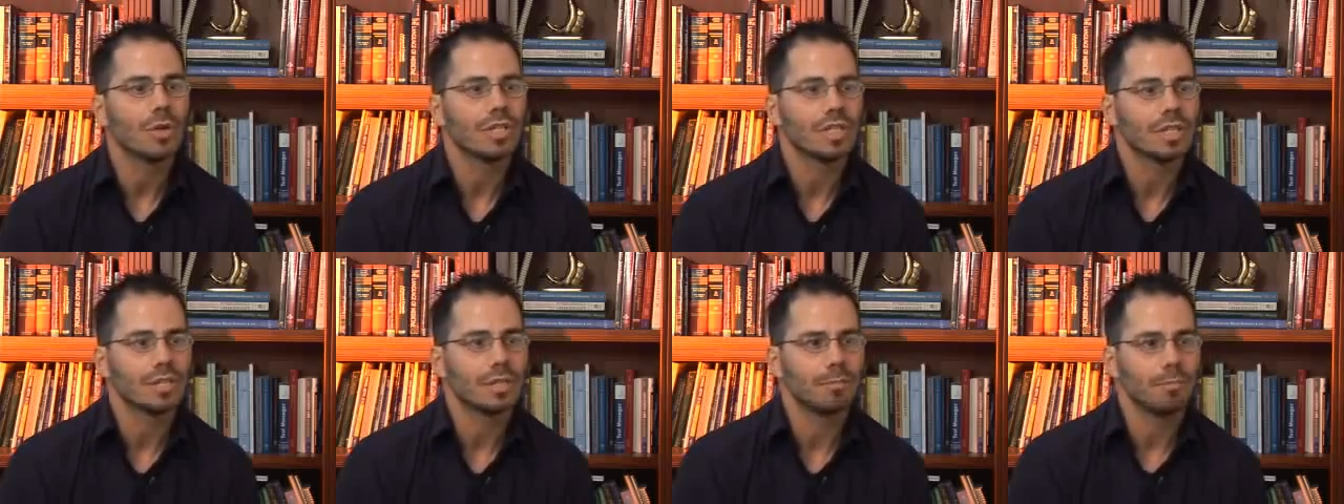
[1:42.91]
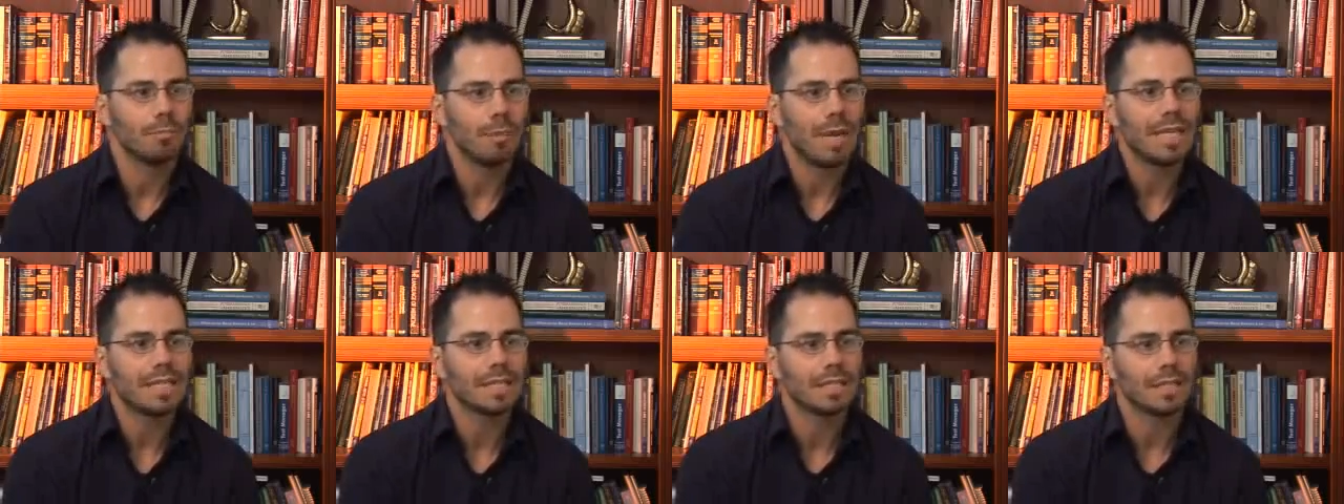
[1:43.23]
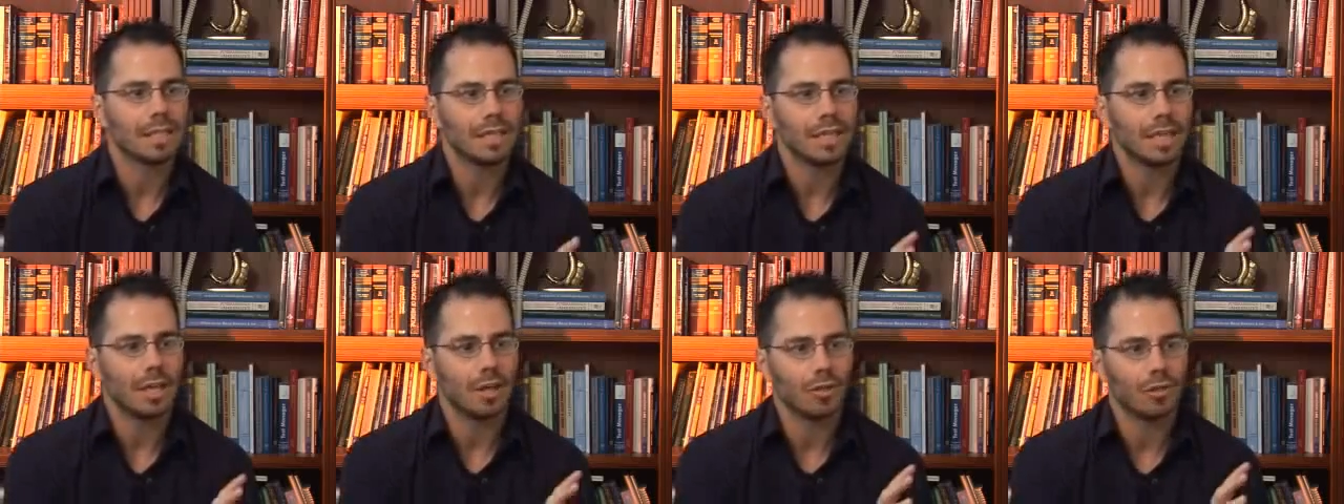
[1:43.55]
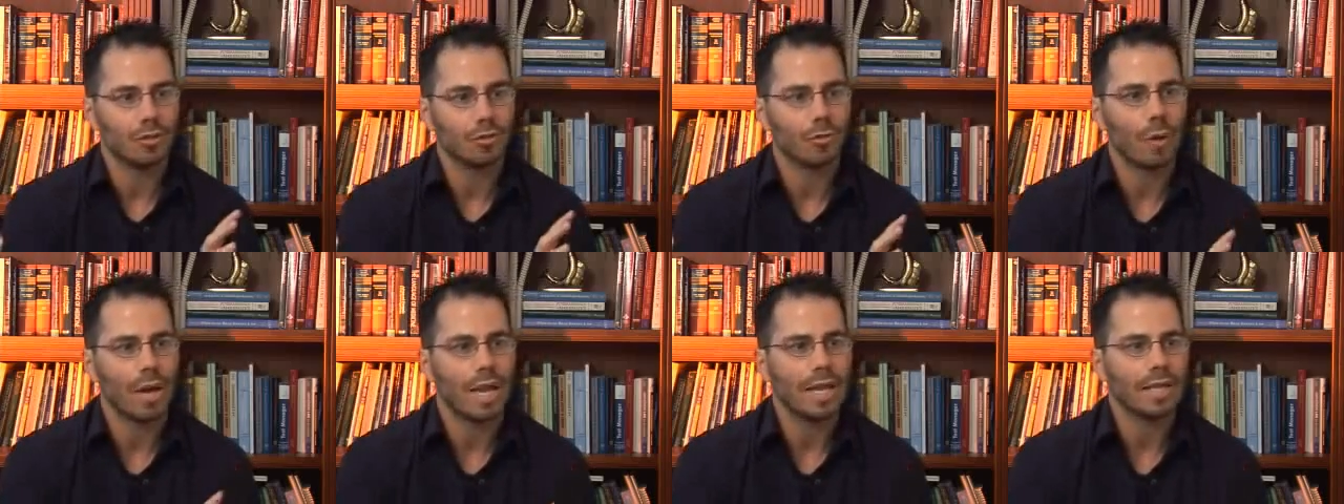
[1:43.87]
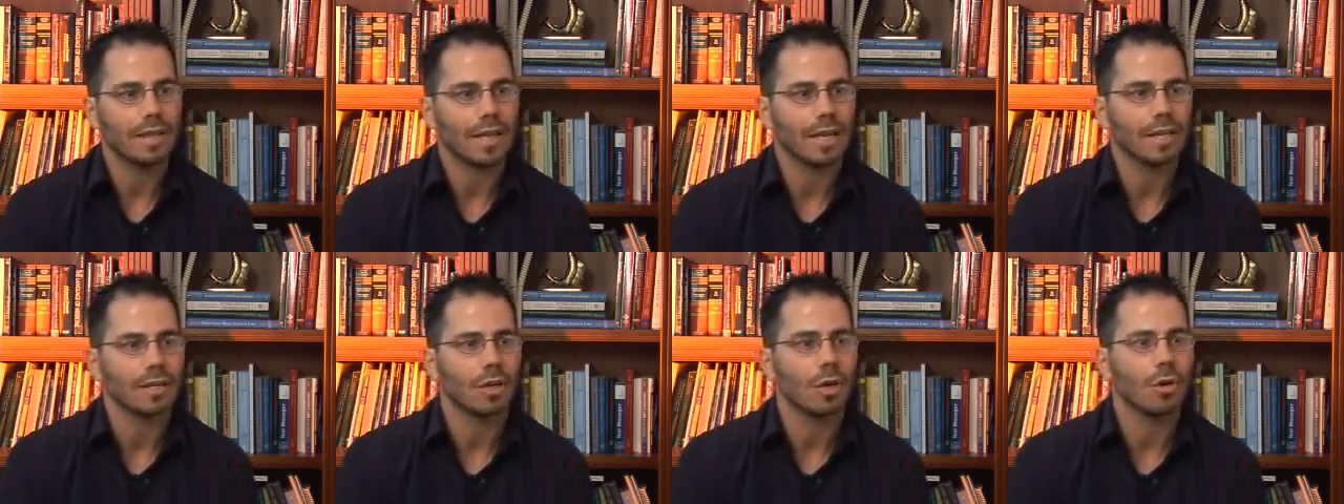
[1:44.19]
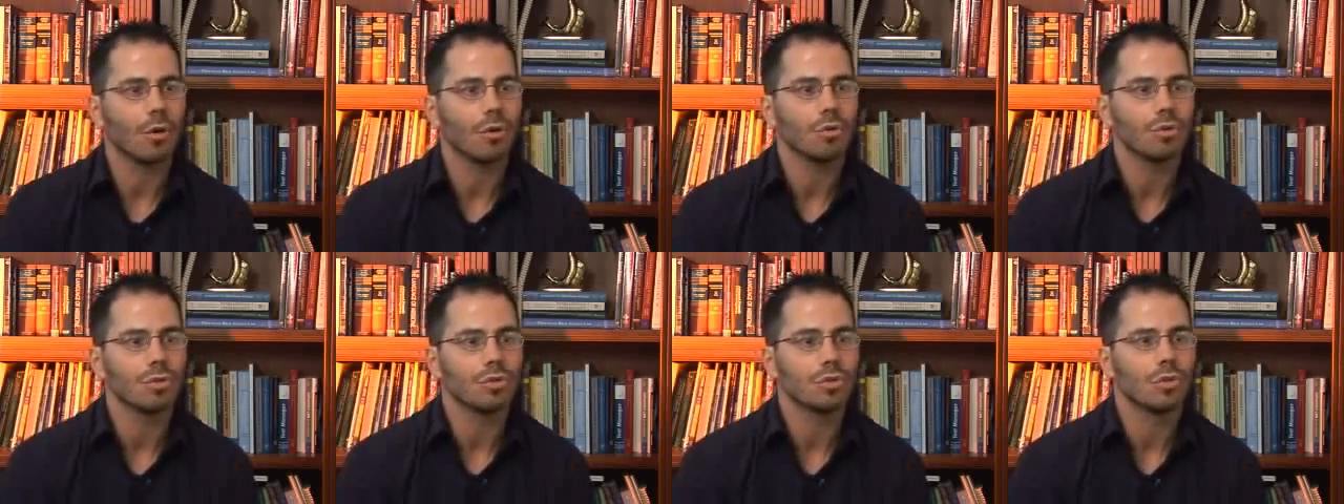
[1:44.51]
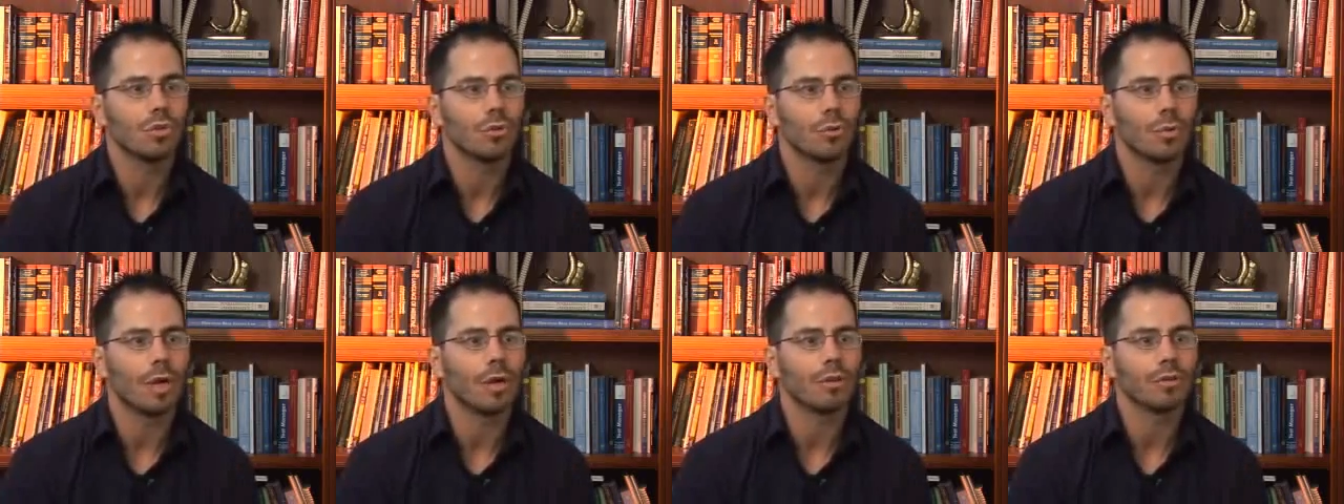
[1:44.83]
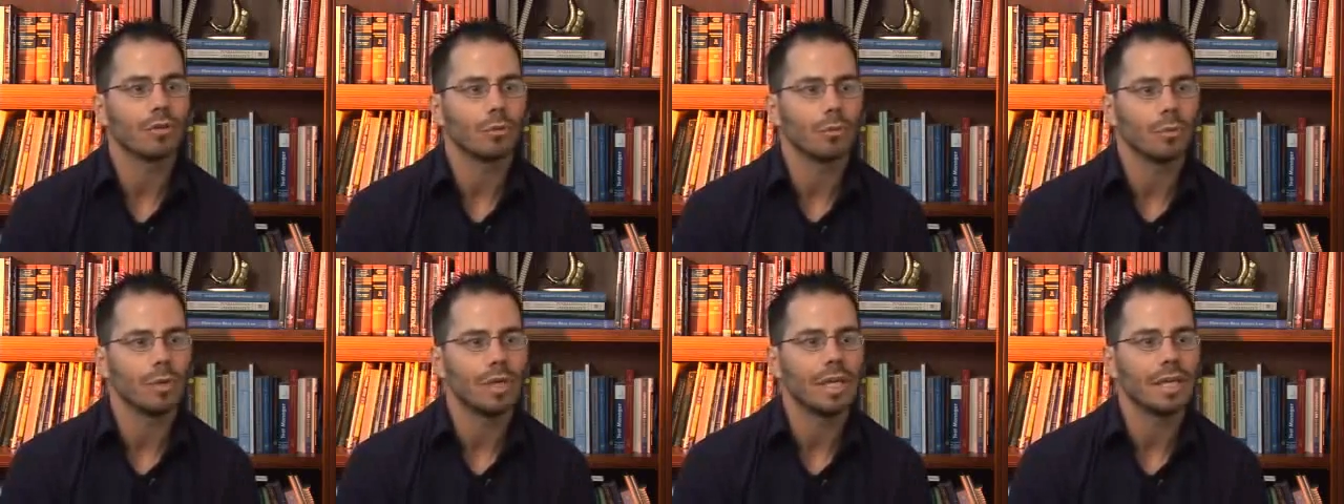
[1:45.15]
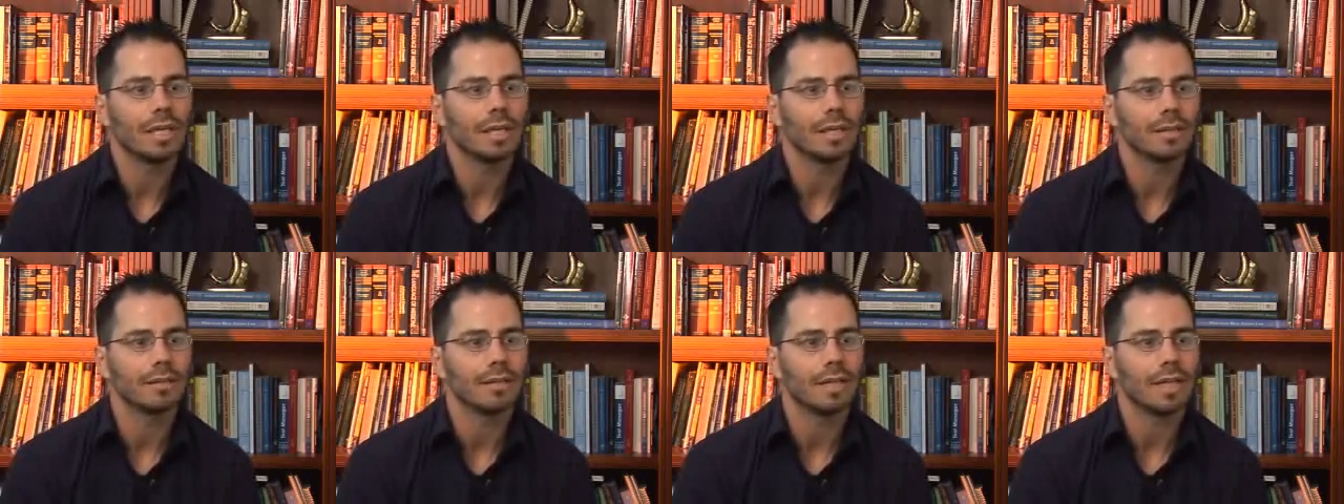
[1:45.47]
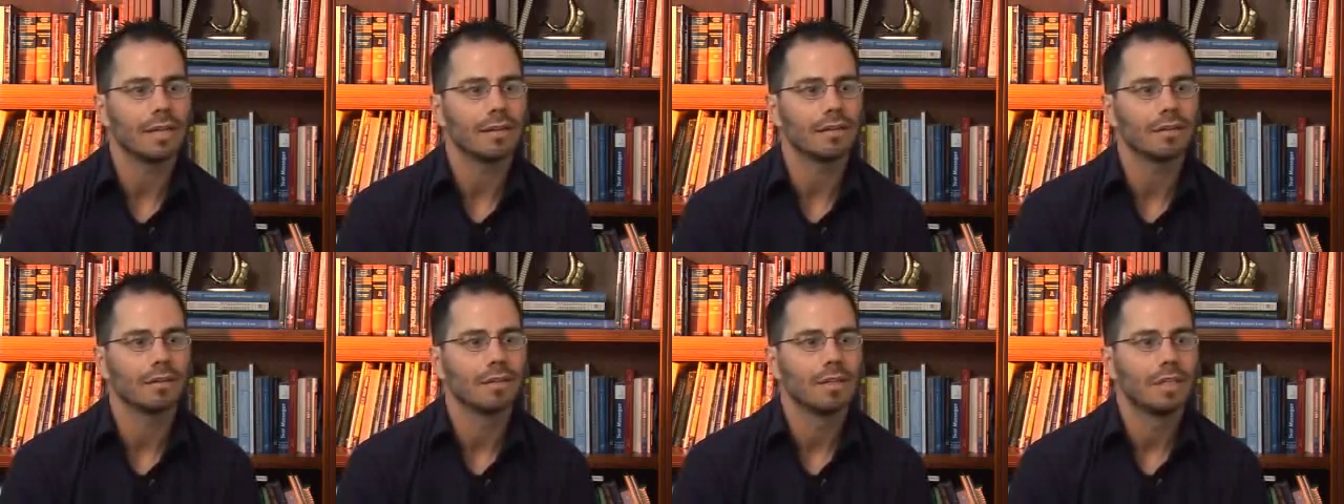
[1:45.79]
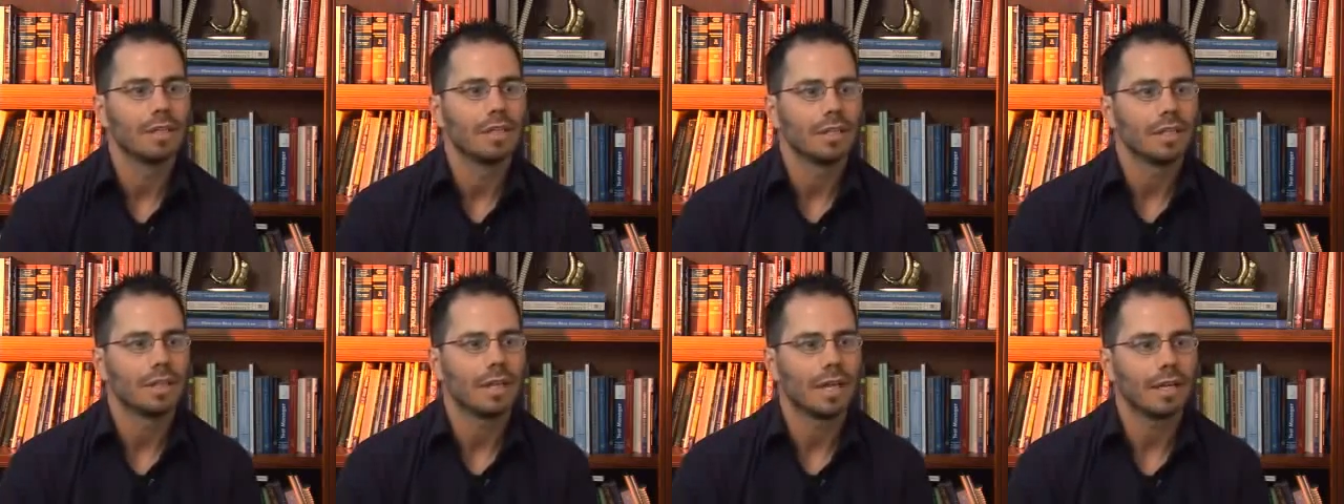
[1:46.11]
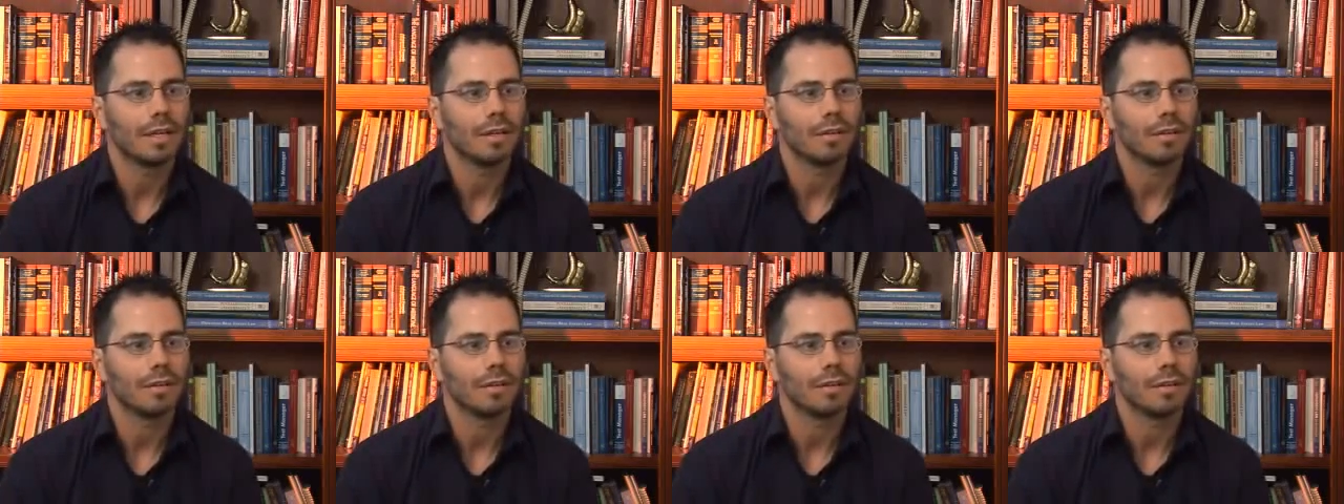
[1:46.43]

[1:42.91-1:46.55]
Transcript: So it's basically a thread that goes throughout the week, and they